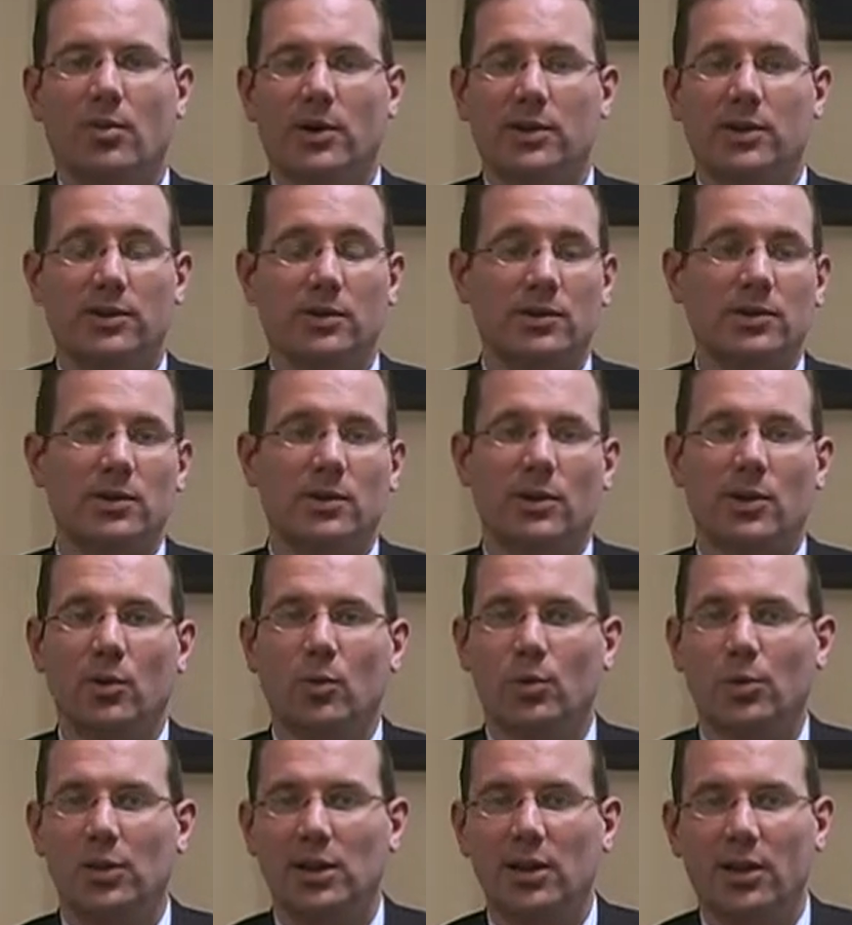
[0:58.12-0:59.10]
or whether you're
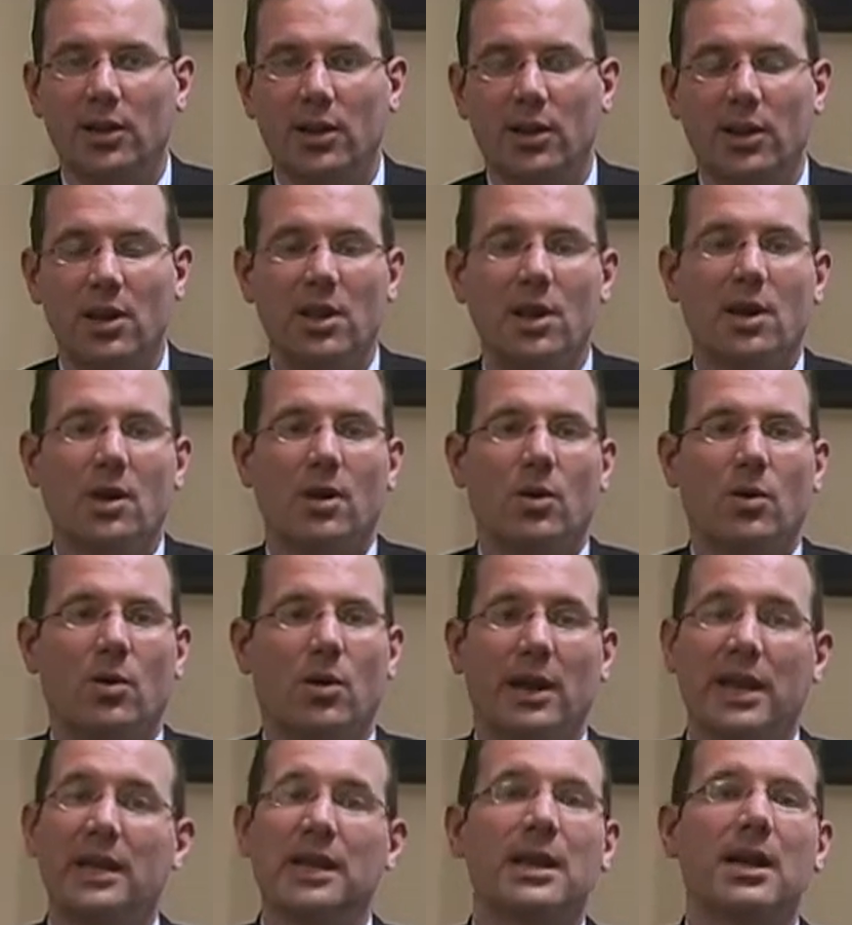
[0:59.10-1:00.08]
doing a will or